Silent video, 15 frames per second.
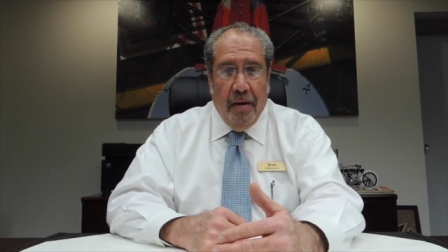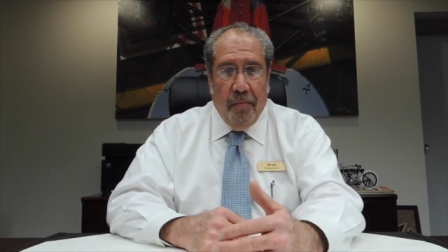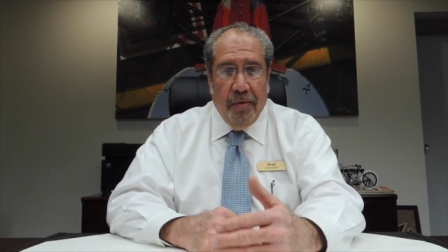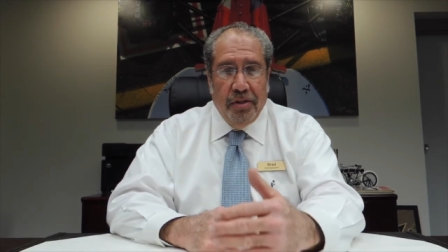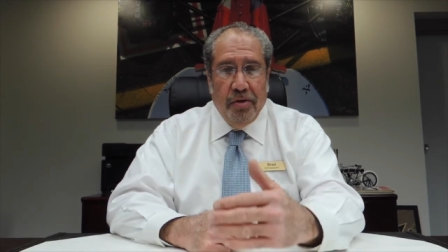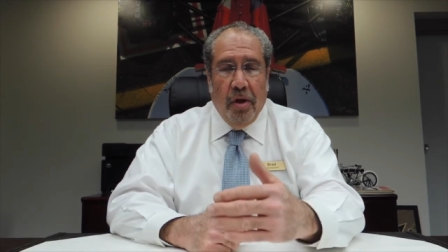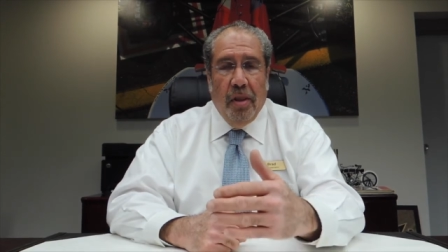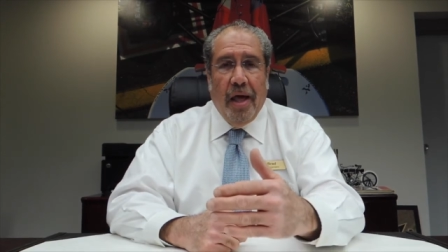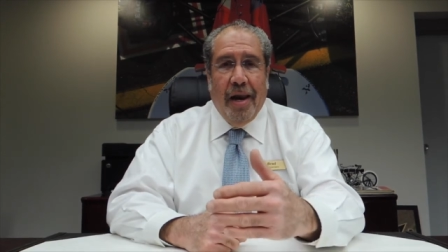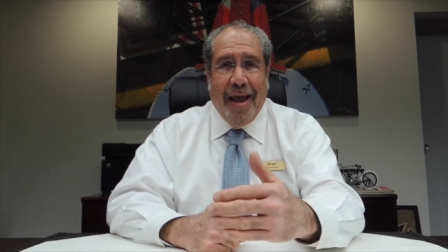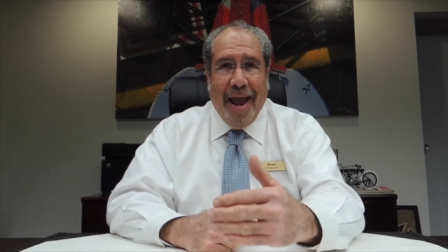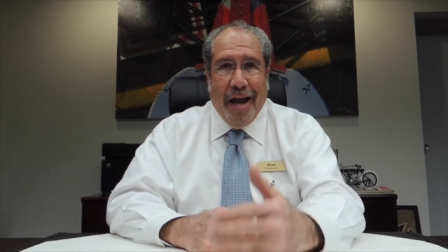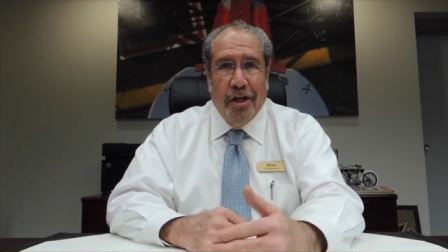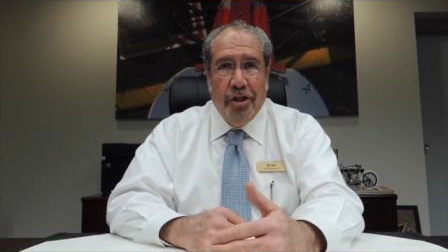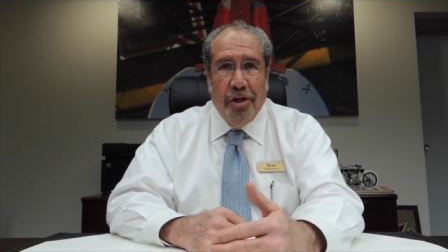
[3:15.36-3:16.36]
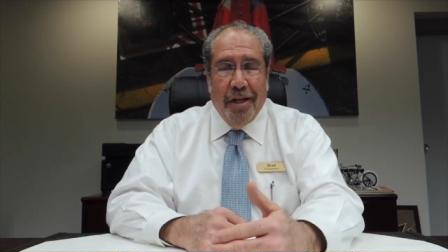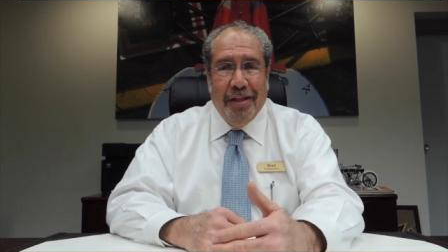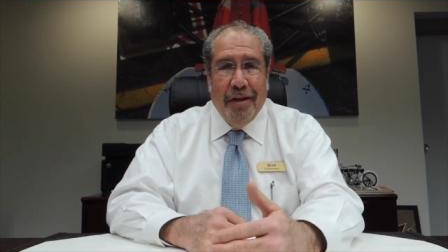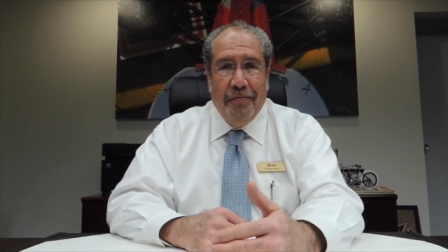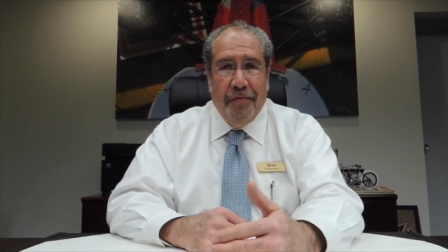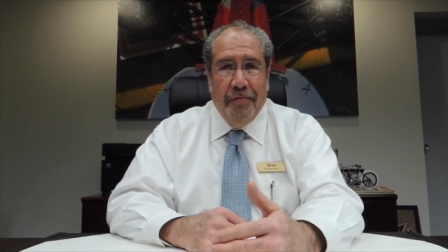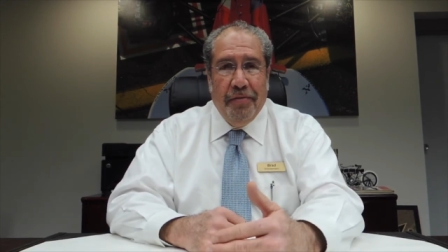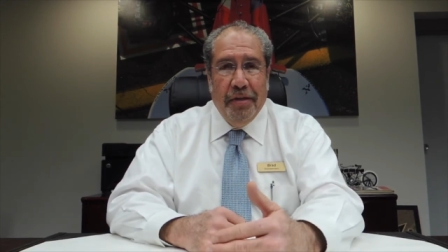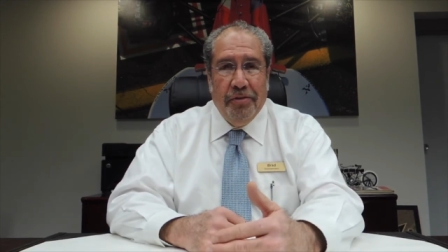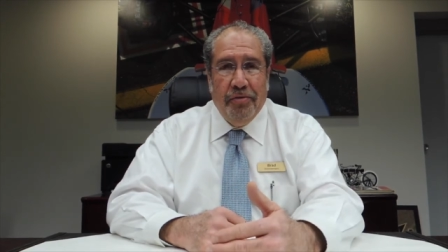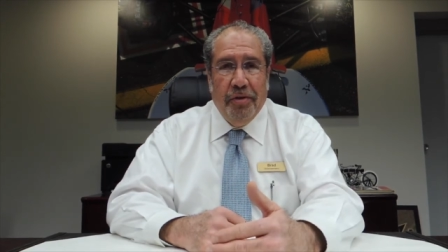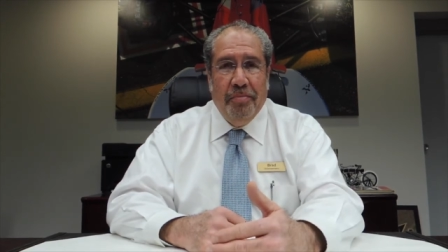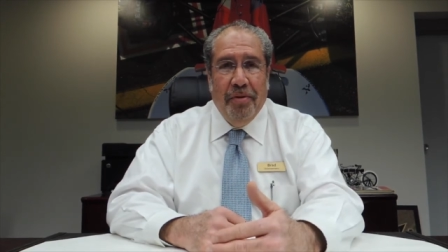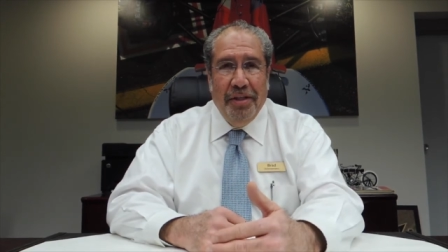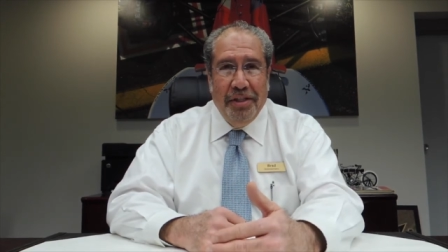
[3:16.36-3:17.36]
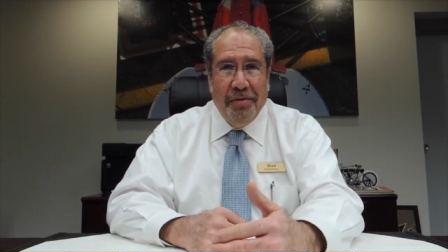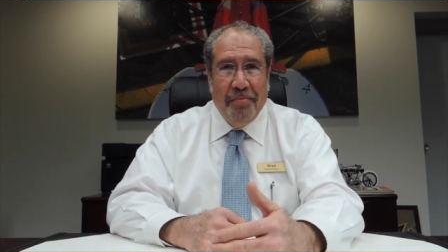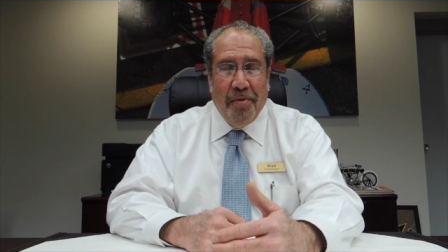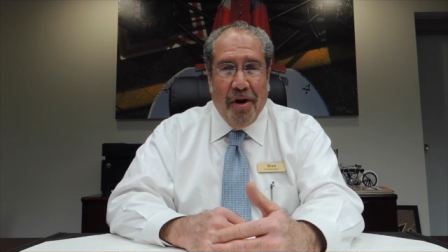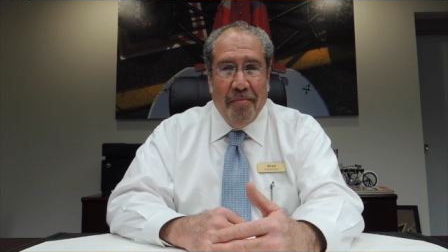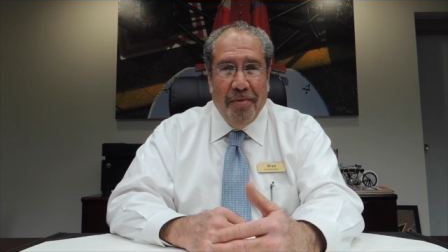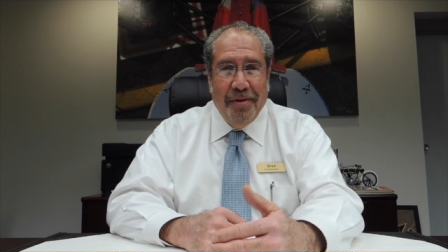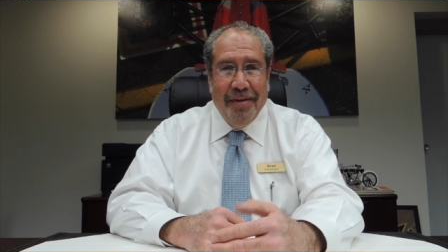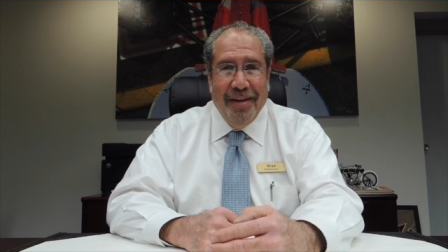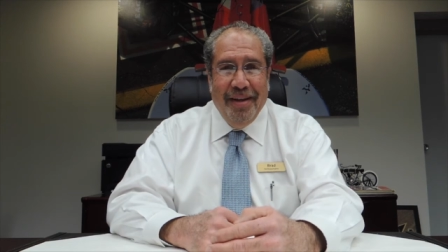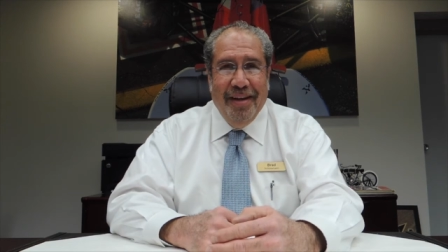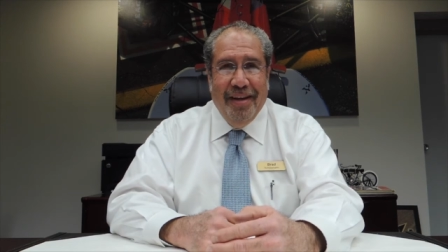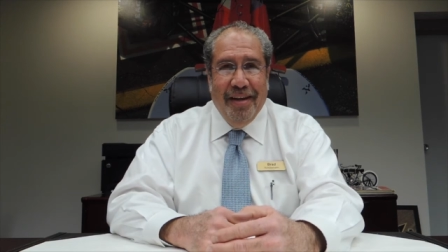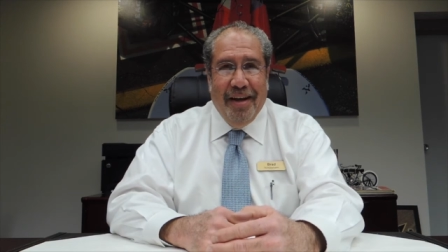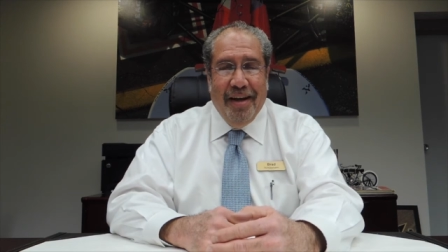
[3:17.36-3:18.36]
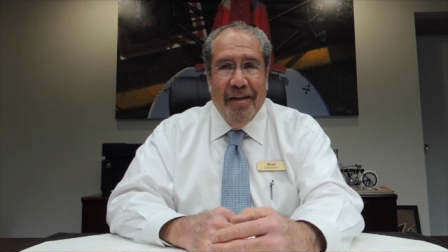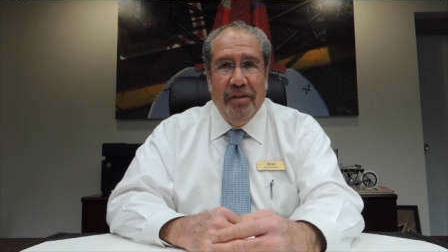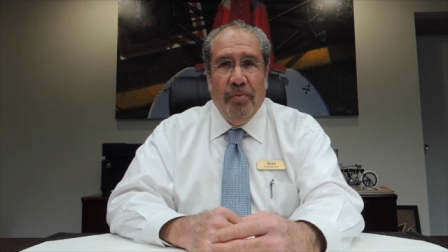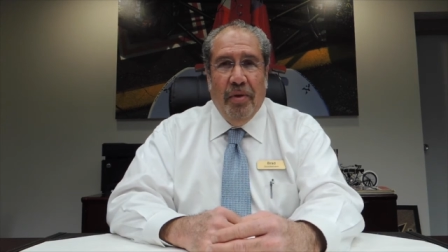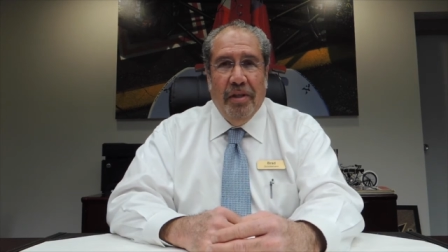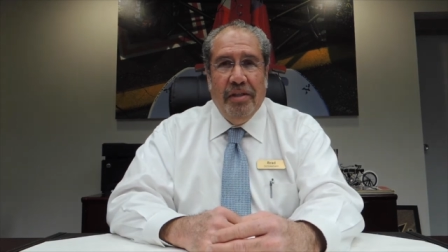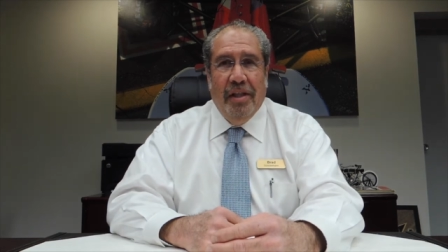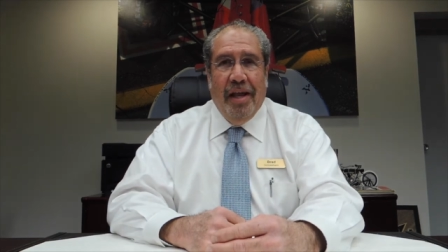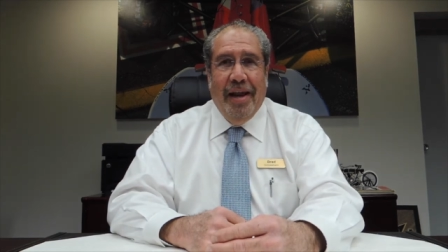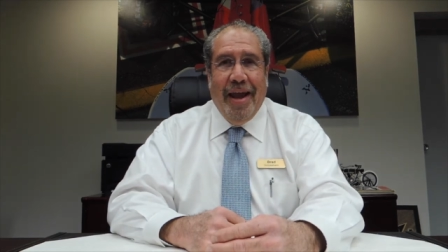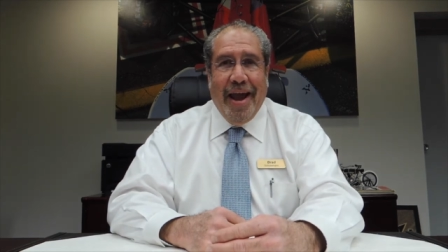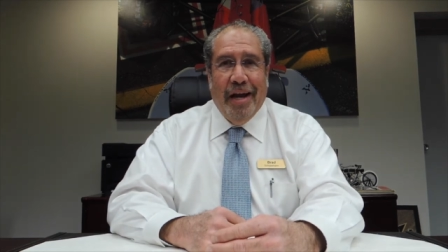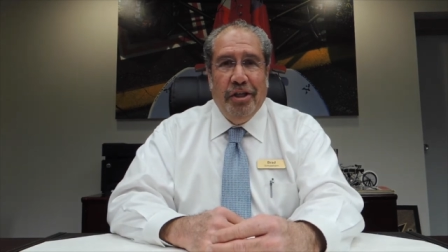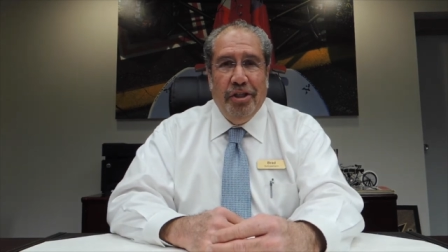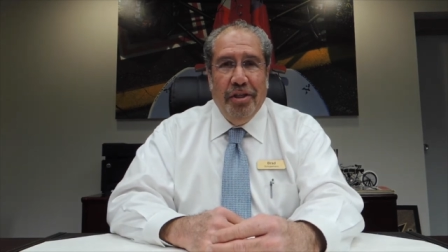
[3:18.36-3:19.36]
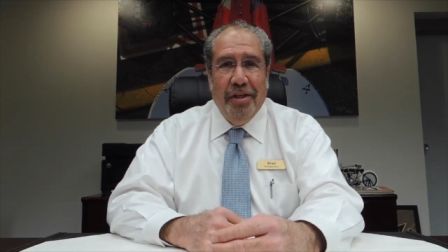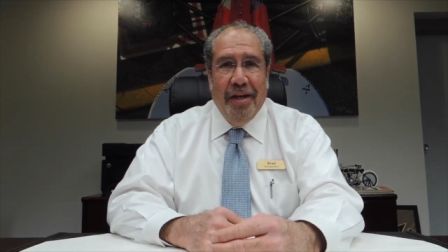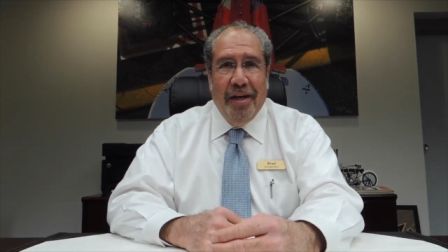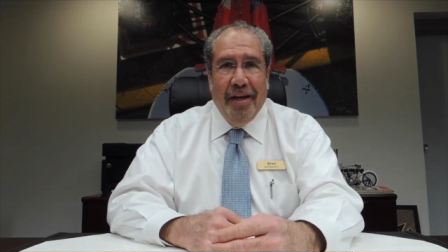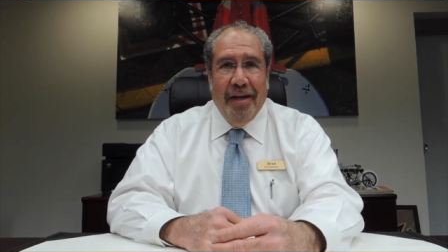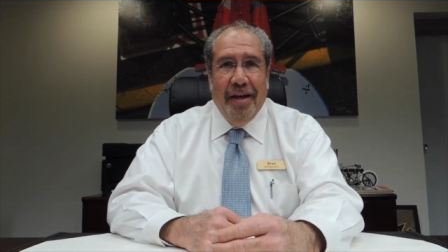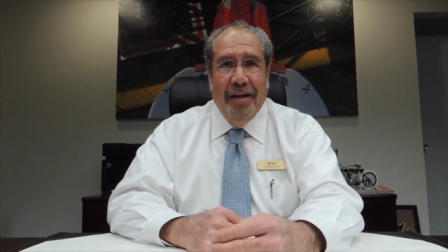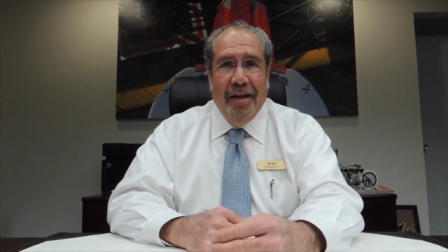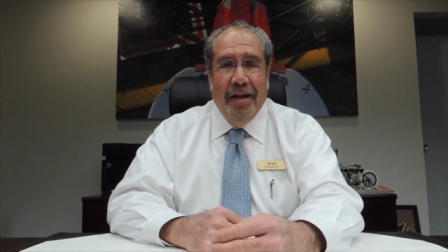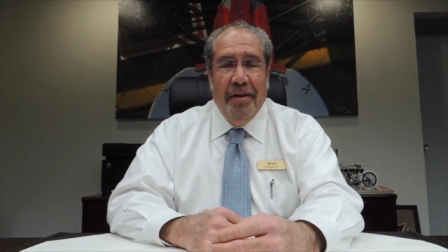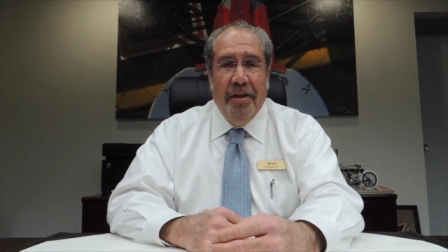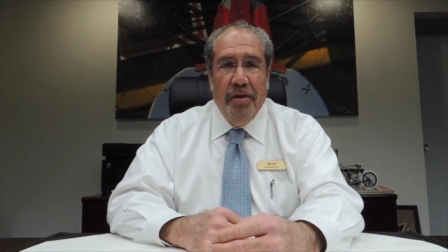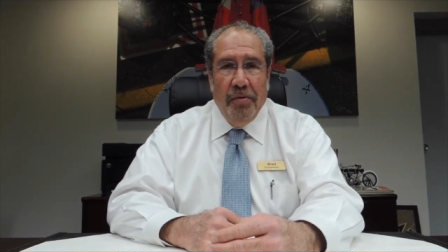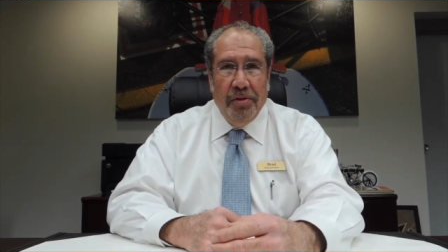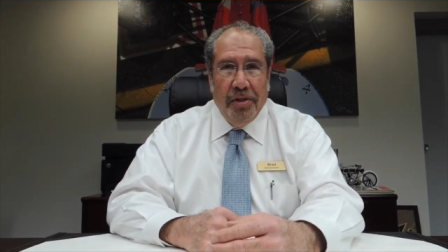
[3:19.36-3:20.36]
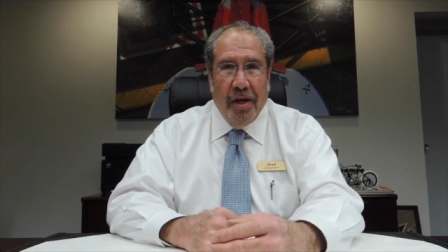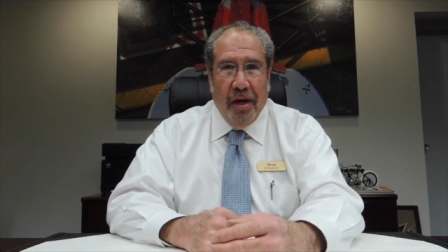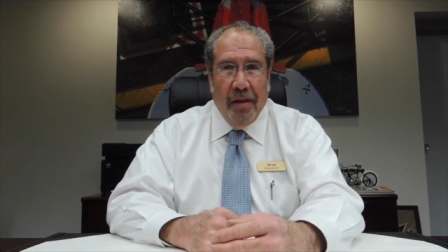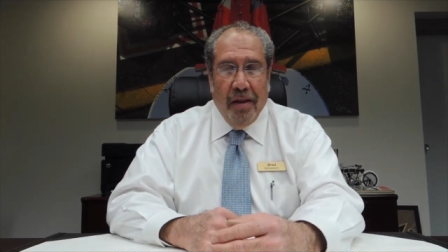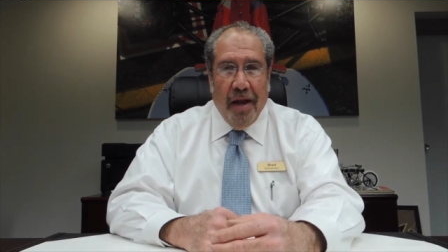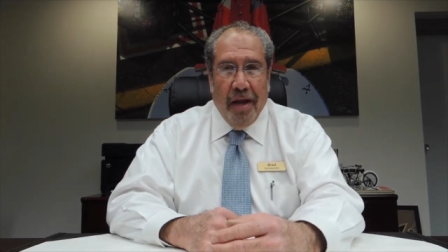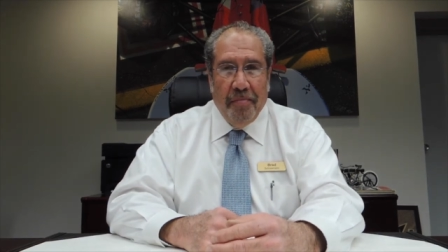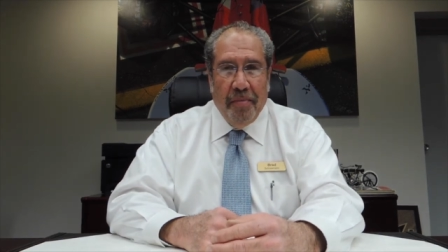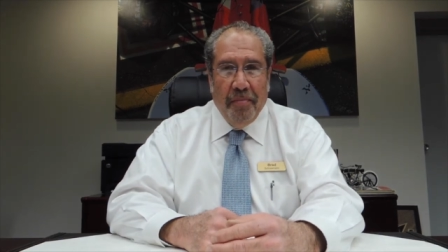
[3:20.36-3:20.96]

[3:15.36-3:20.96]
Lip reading: We saw a lot of action at that 5th District Police Department, as well as a lot of action on the used car lot.